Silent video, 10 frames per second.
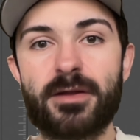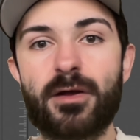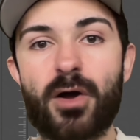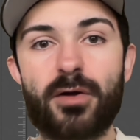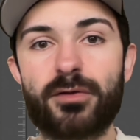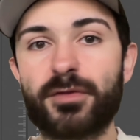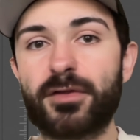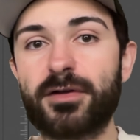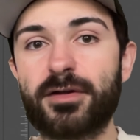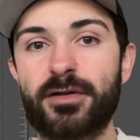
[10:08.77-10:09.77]
All of
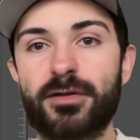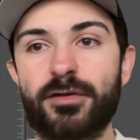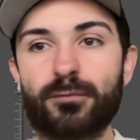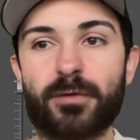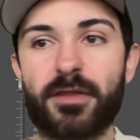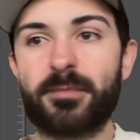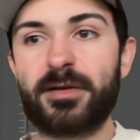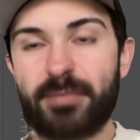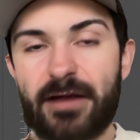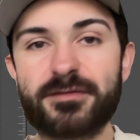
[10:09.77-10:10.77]
the rhythm
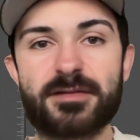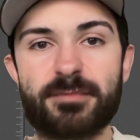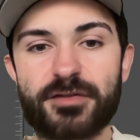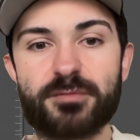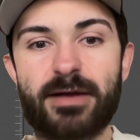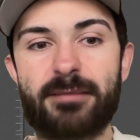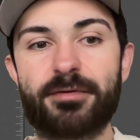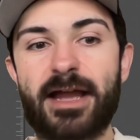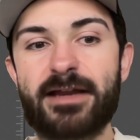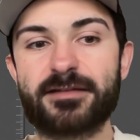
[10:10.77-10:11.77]
and bounce that makes you bob your
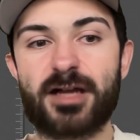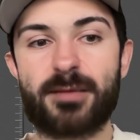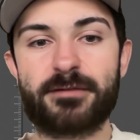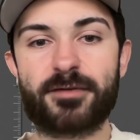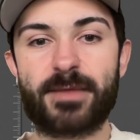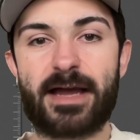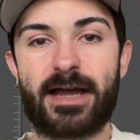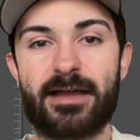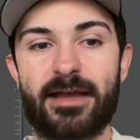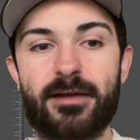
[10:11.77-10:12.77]
head is coming from the
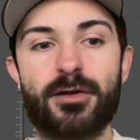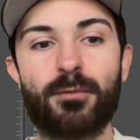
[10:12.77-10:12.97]
hi-hat.